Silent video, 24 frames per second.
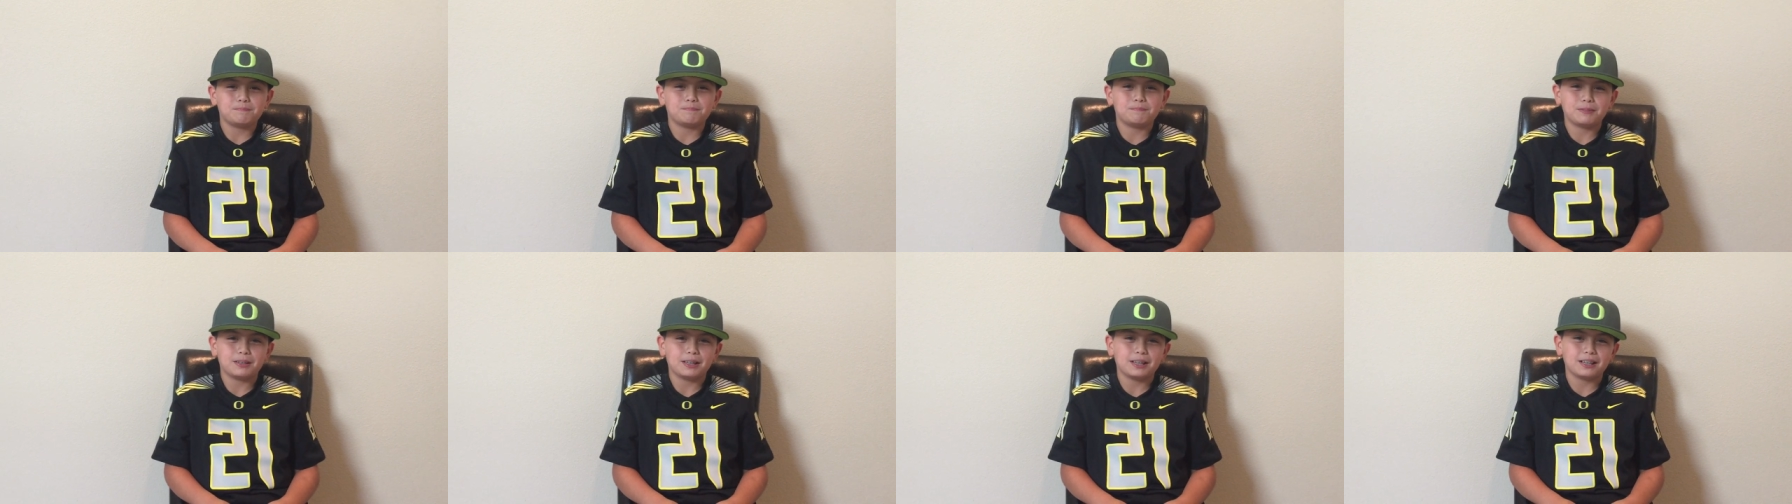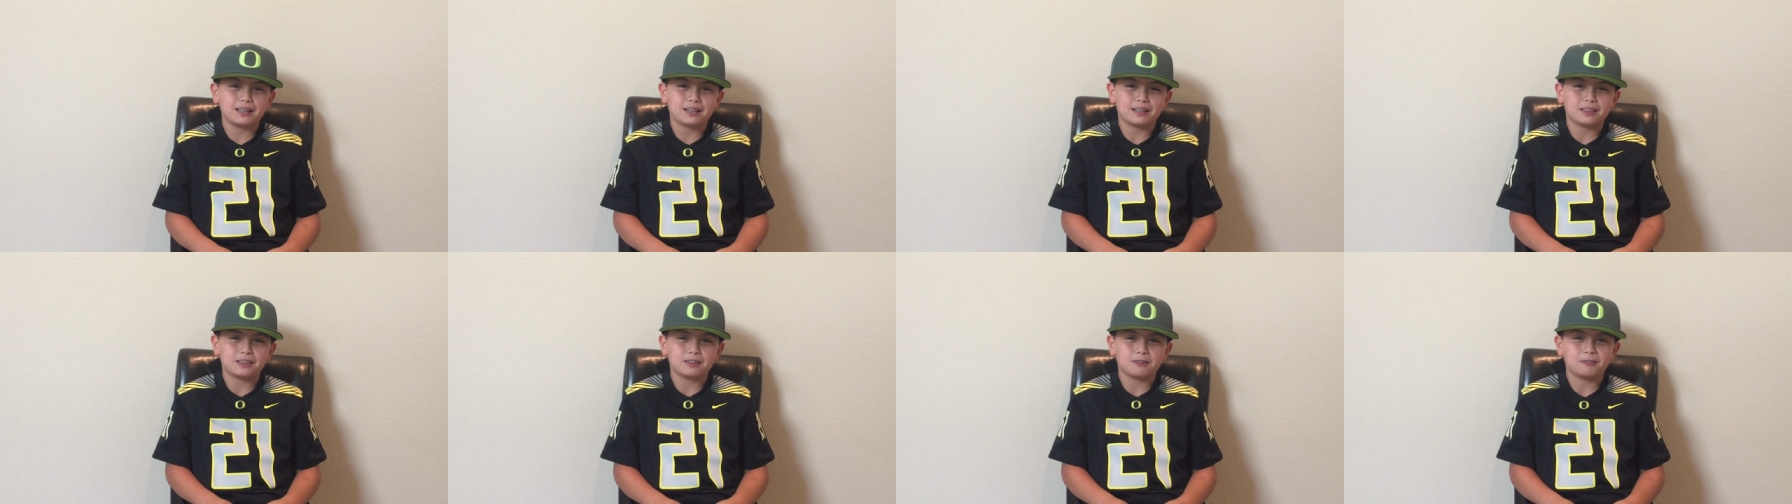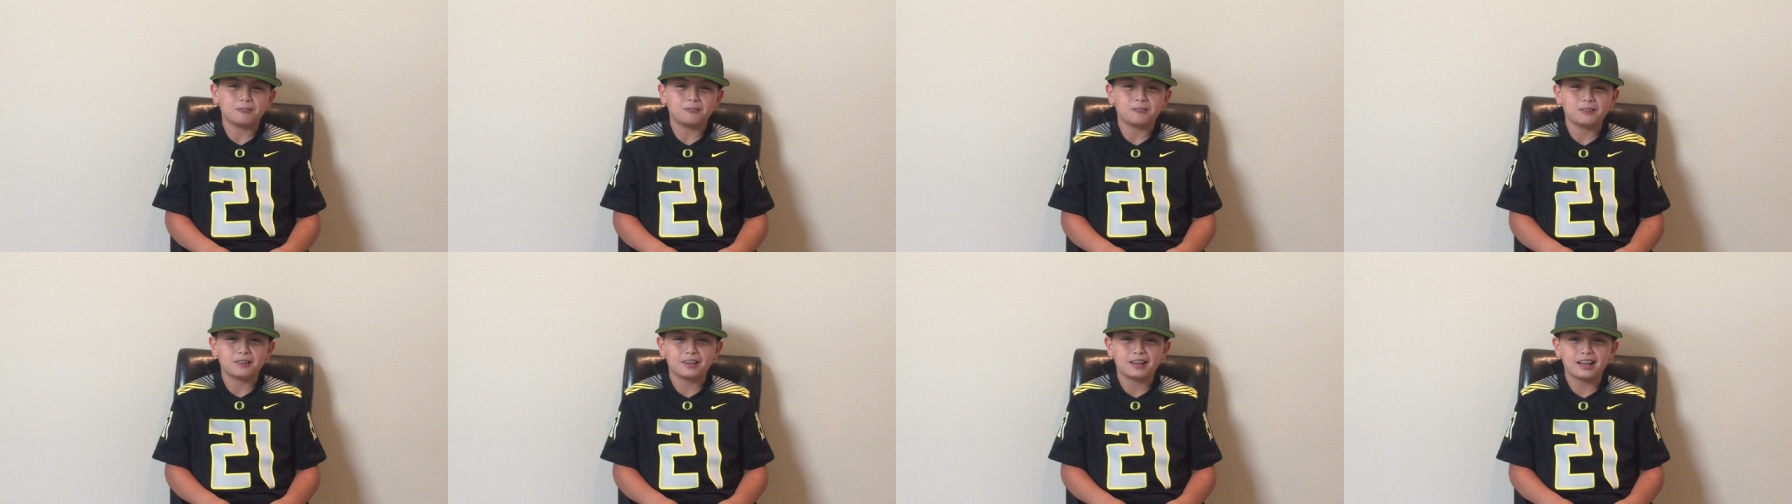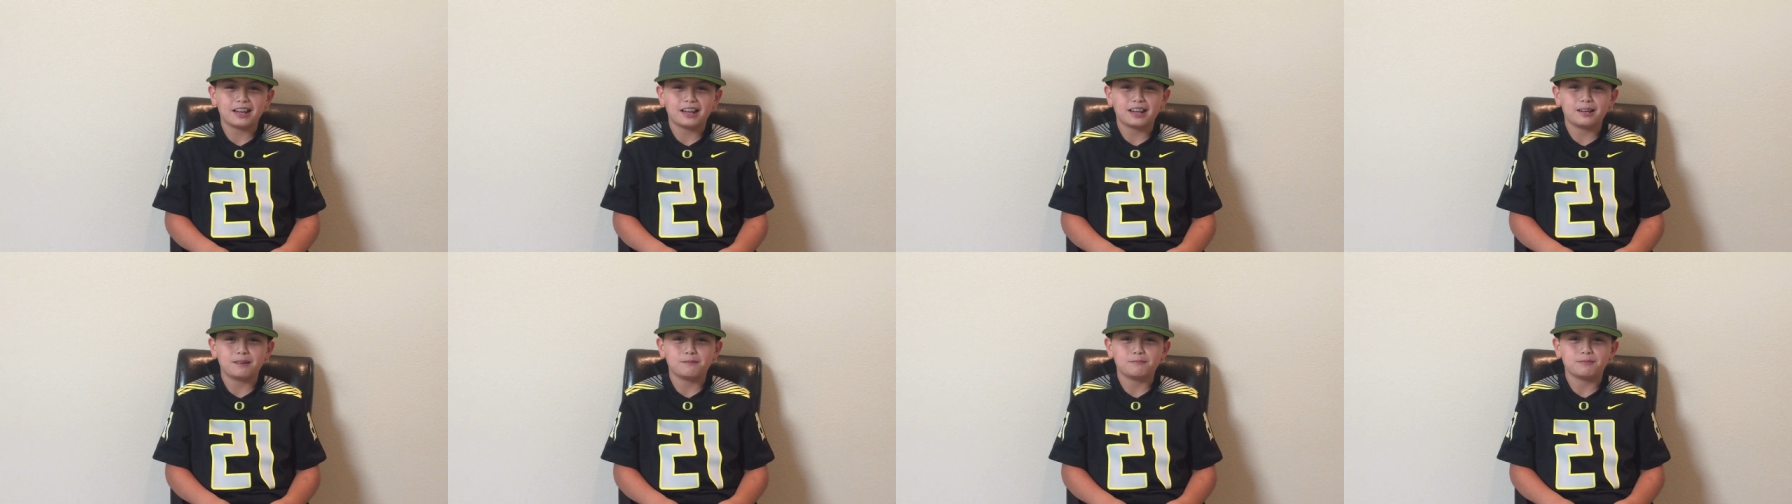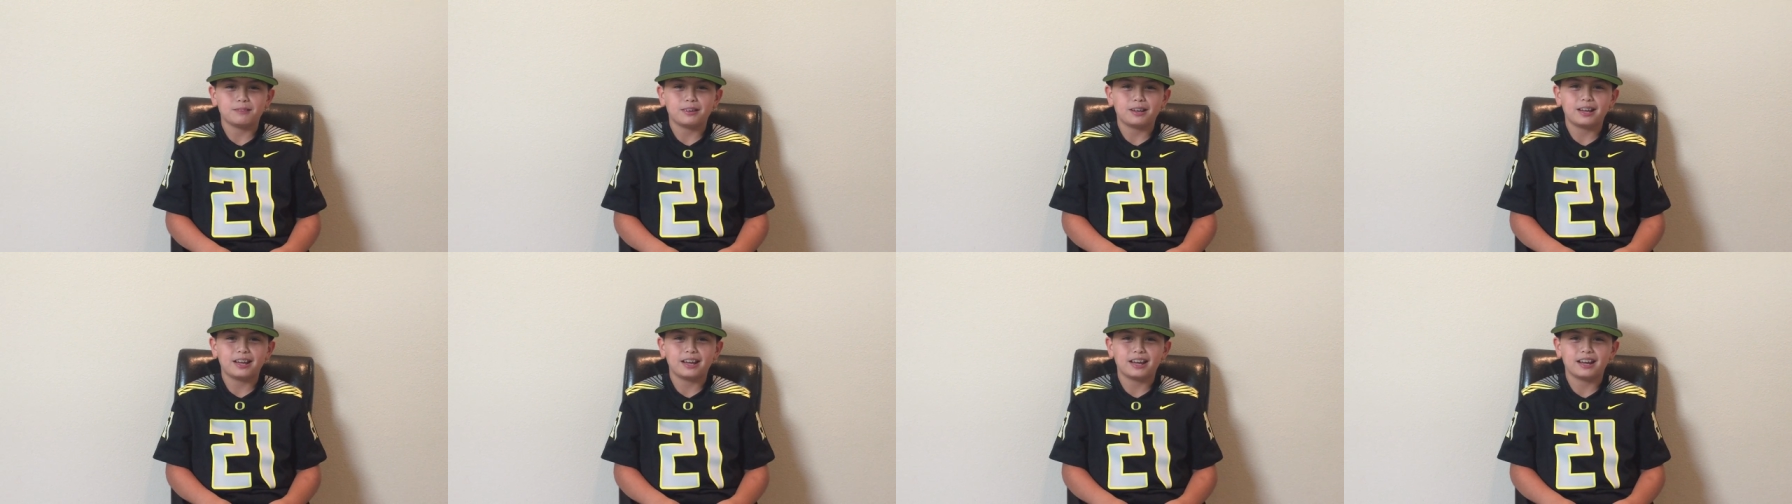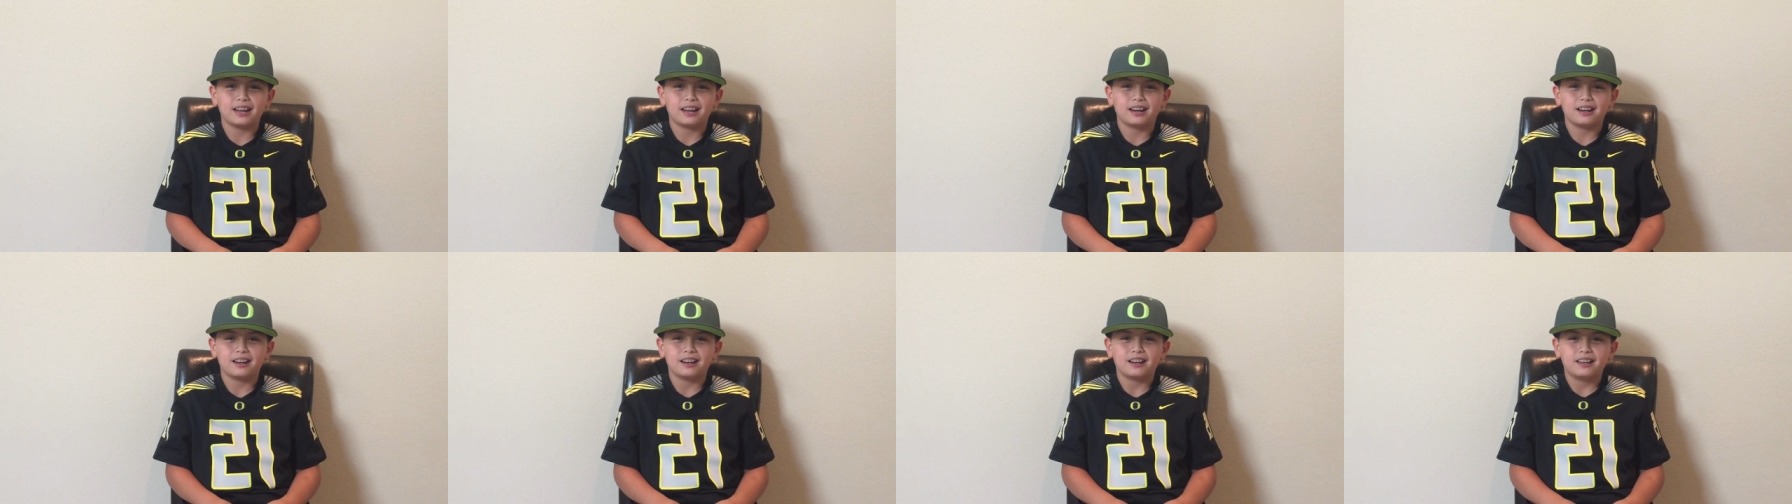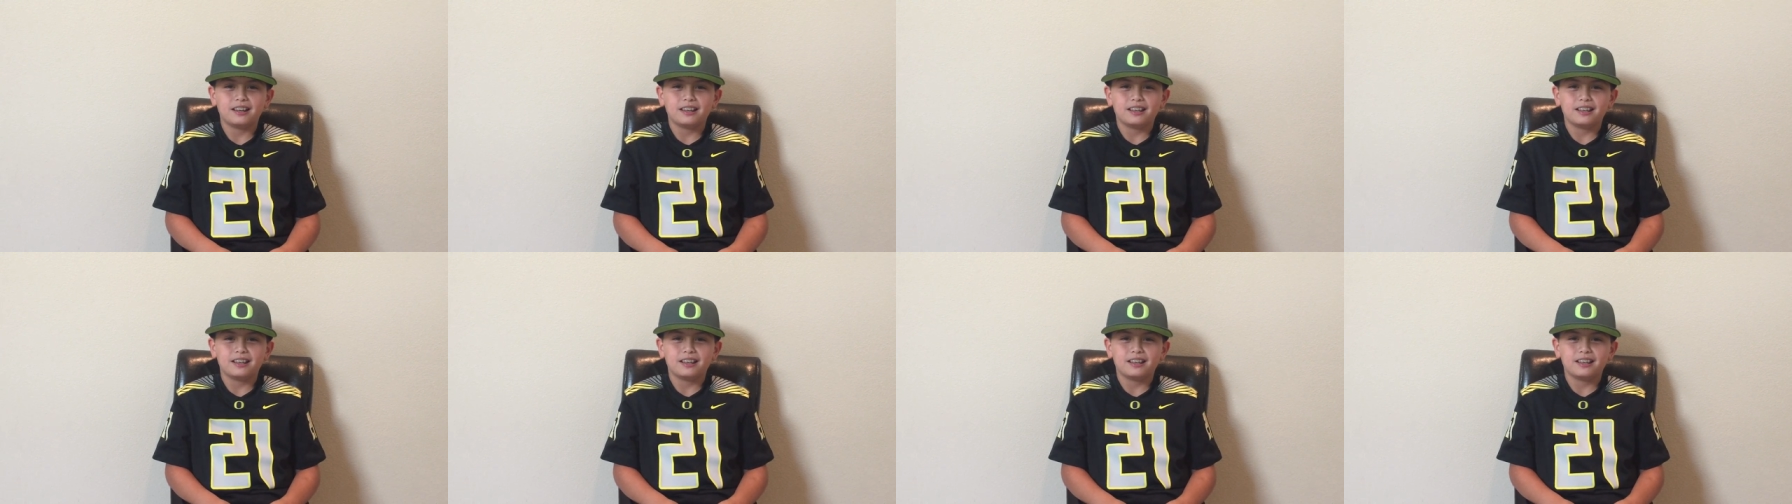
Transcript: big the whole game, and